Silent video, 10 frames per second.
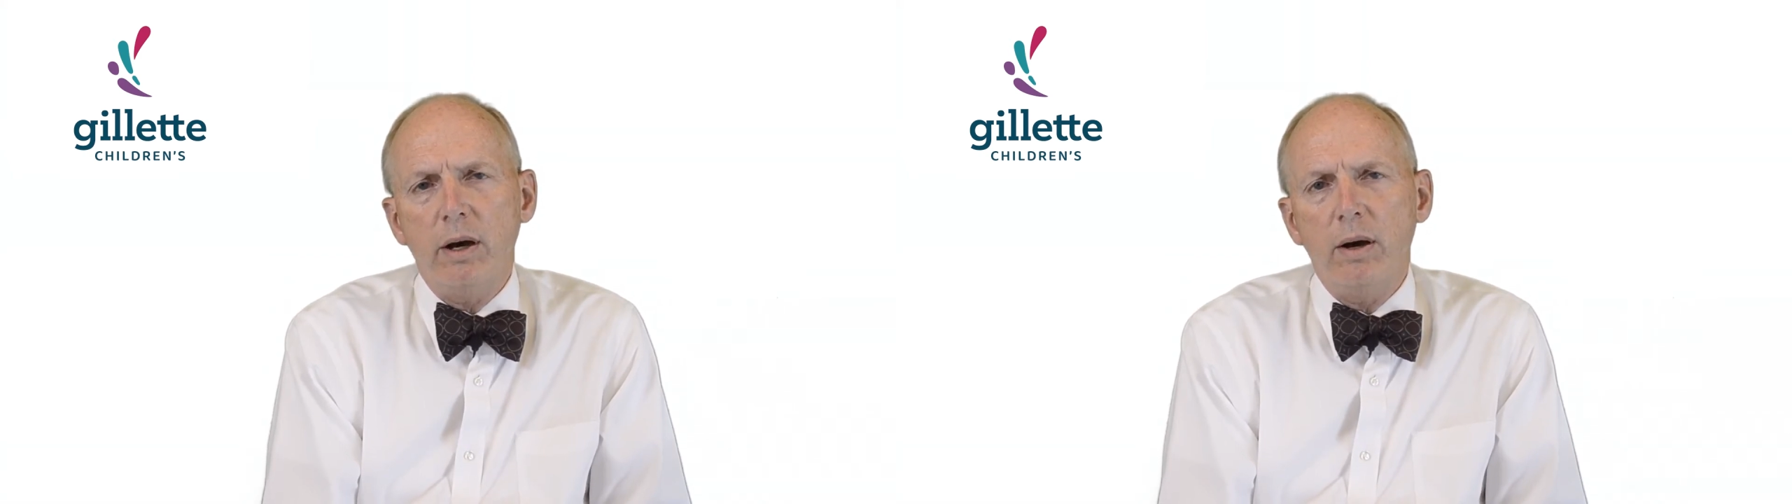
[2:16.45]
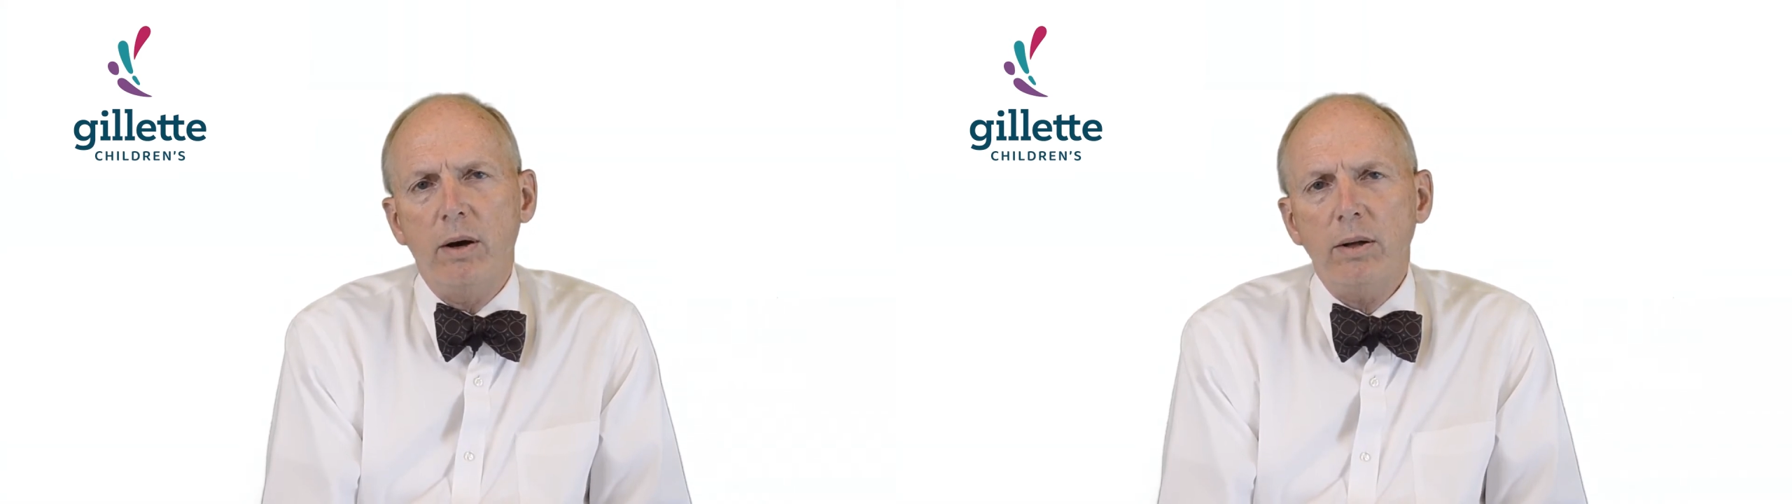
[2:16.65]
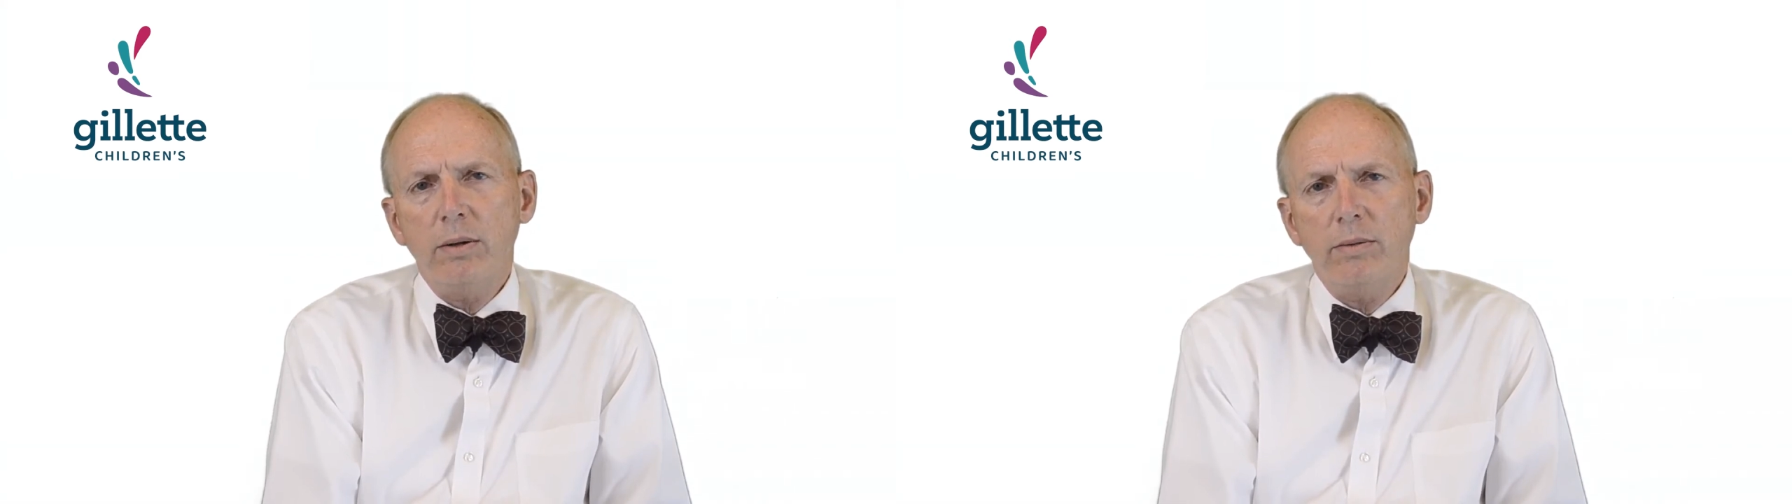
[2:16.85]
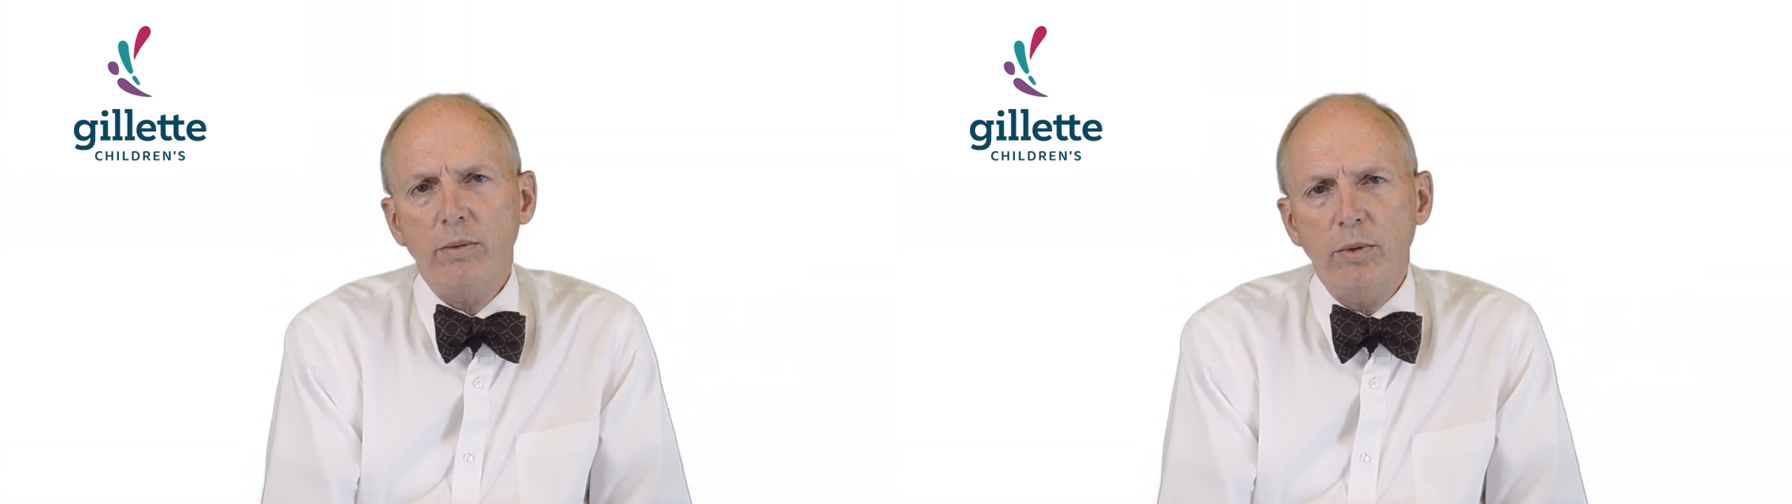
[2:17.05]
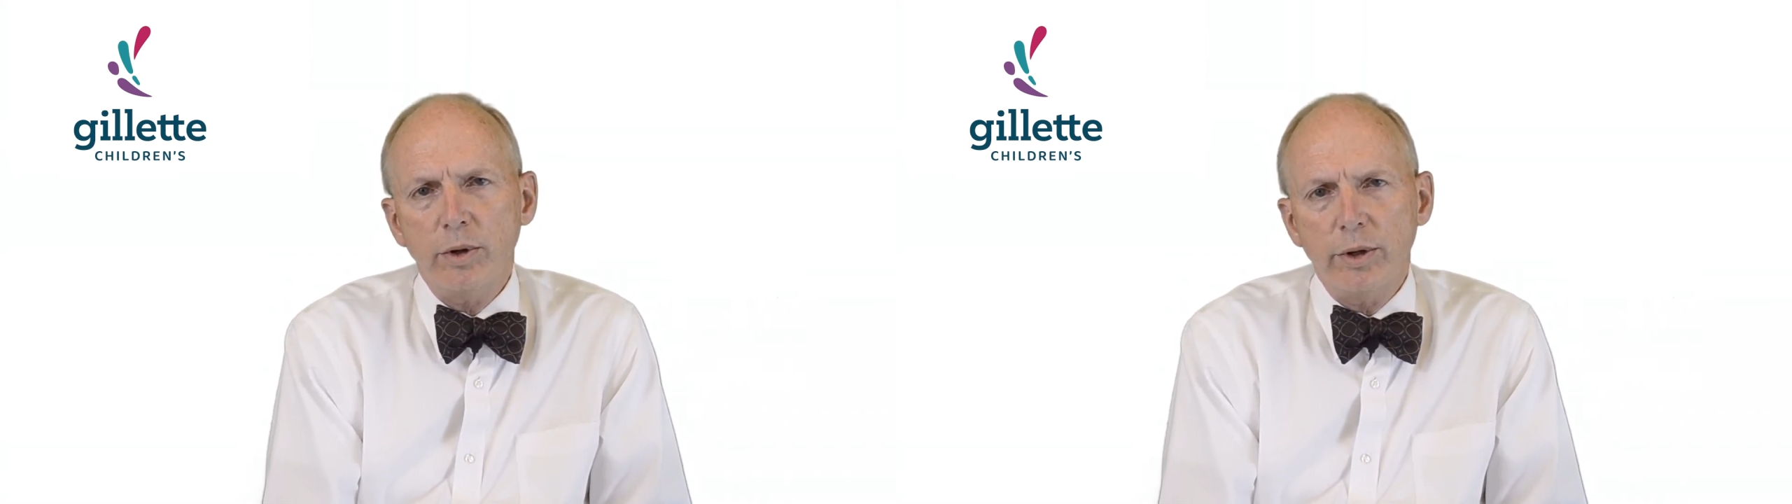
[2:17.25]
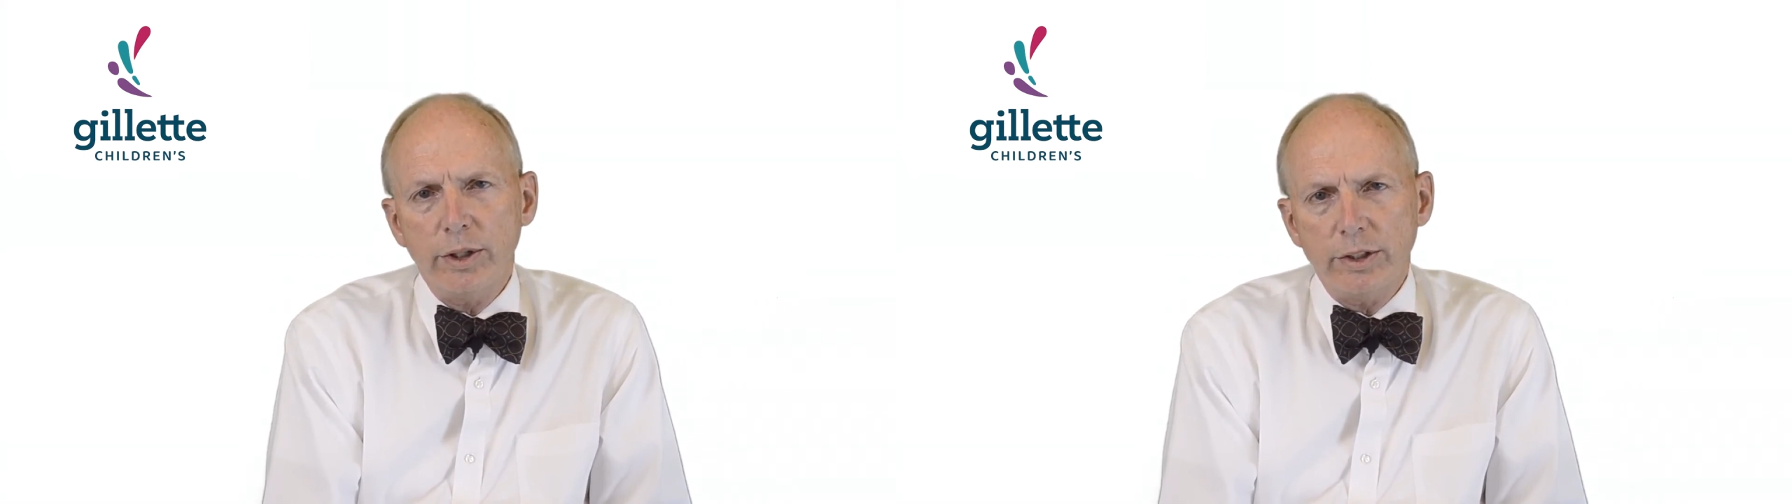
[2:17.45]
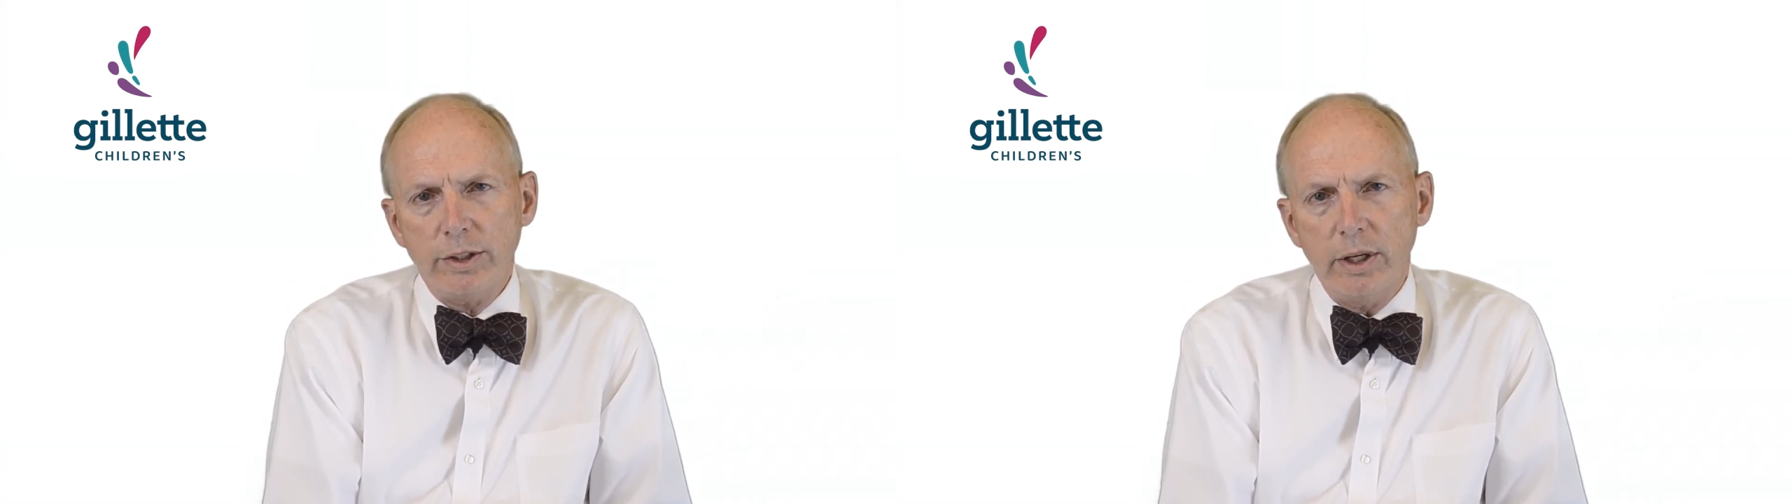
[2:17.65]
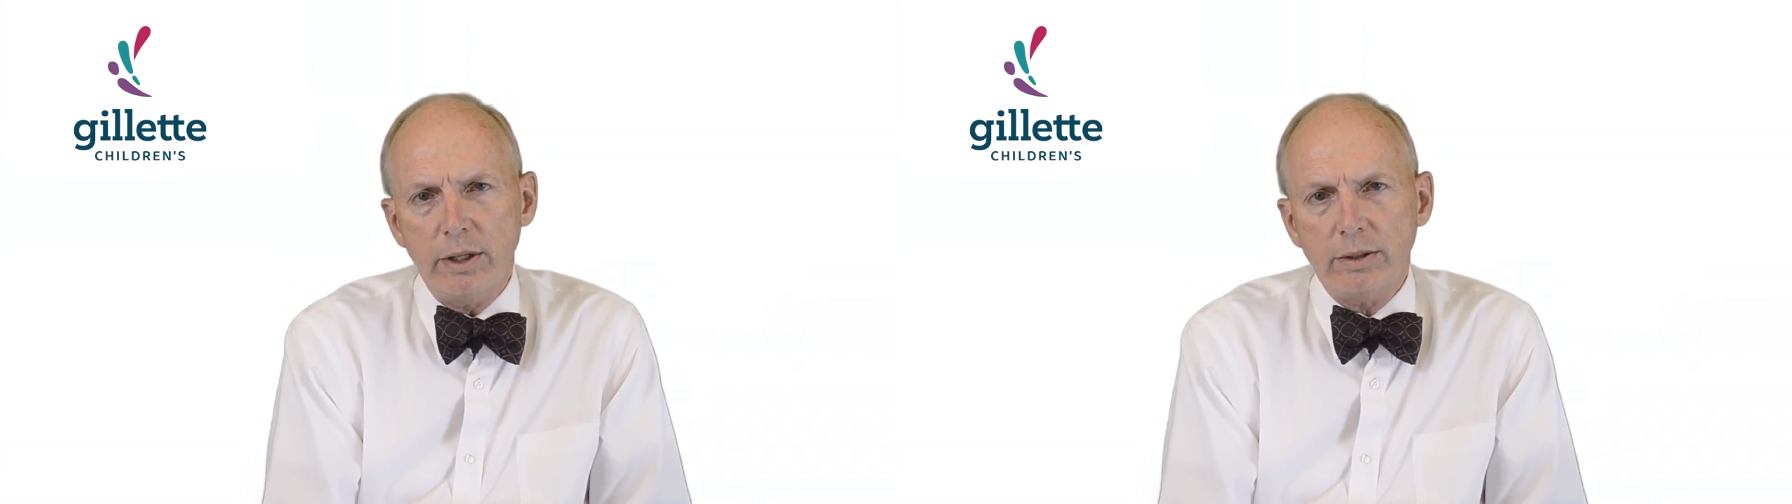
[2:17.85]
all of the worry
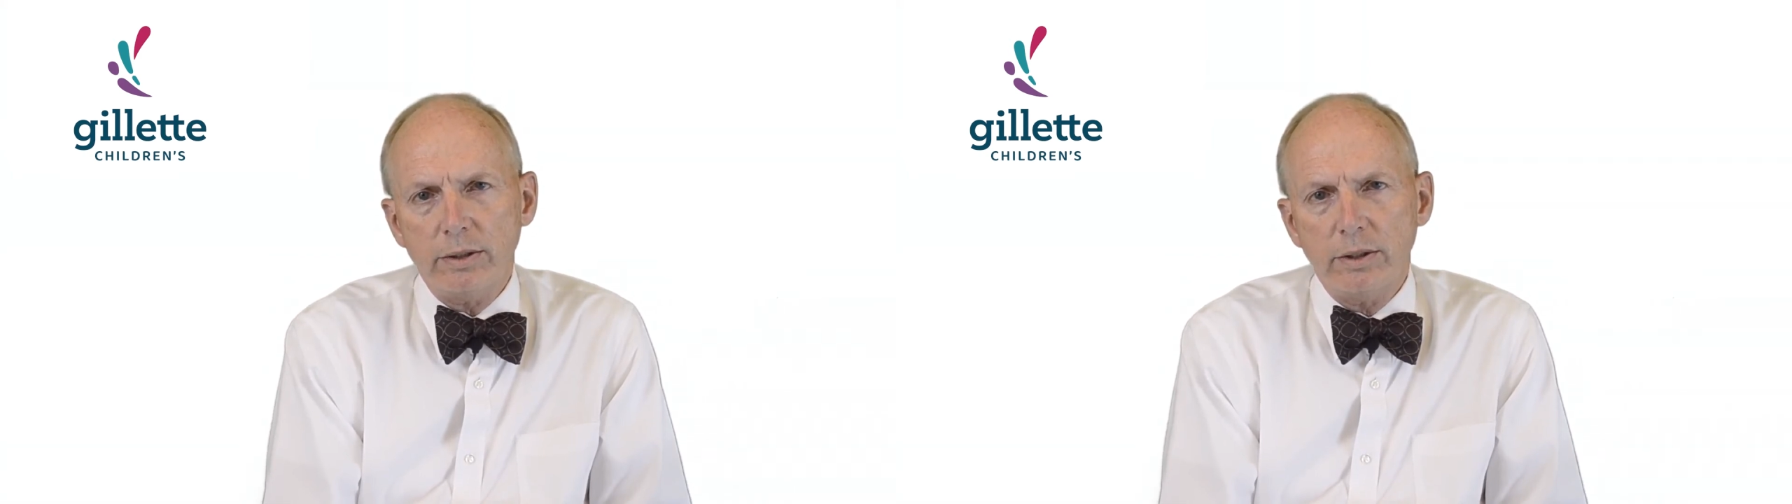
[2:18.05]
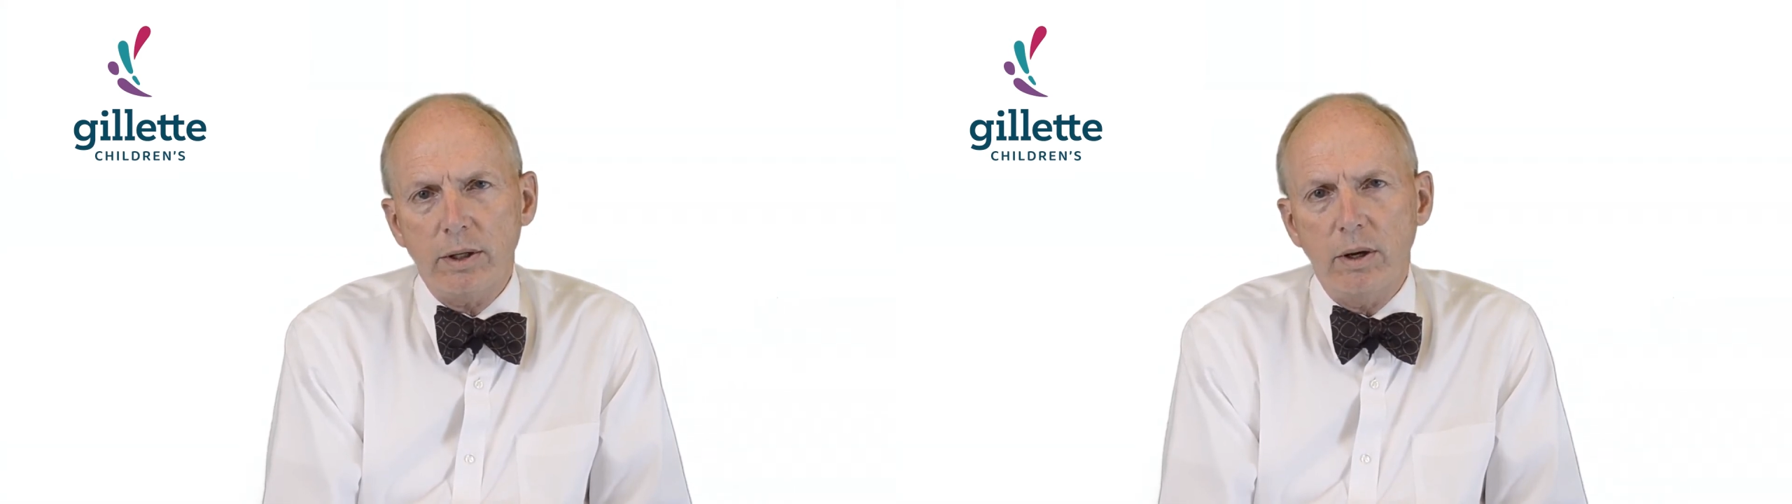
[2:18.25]
starts,